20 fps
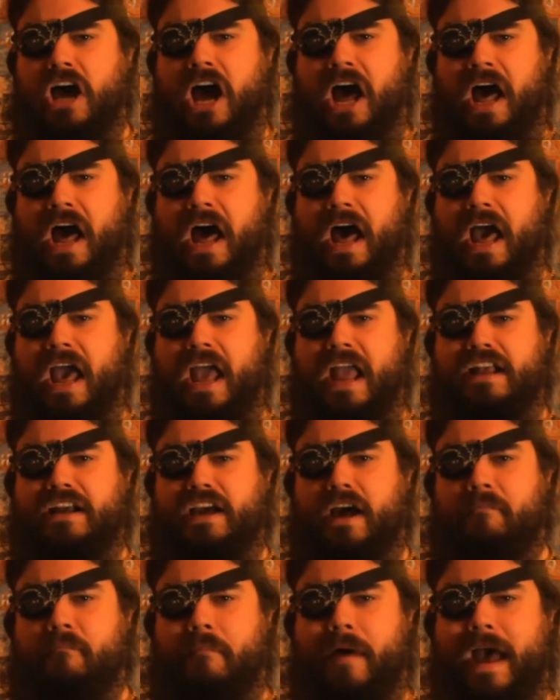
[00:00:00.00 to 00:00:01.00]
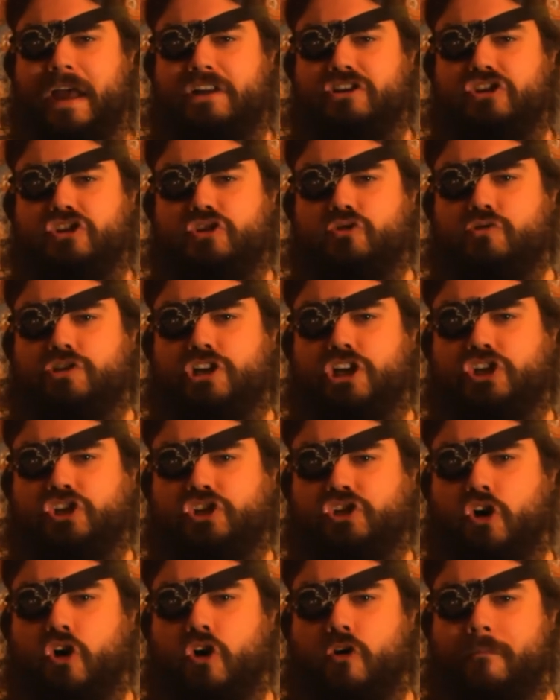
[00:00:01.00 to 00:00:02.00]
I command you to
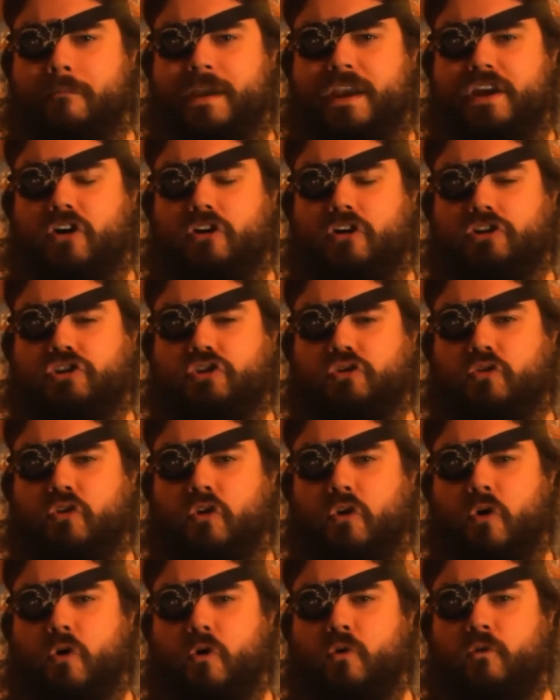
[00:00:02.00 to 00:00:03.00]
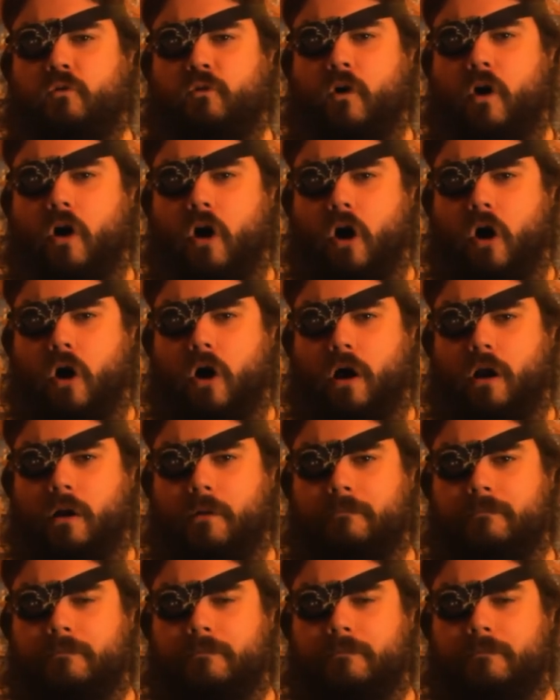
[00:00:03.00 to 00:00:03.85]
show me your true form."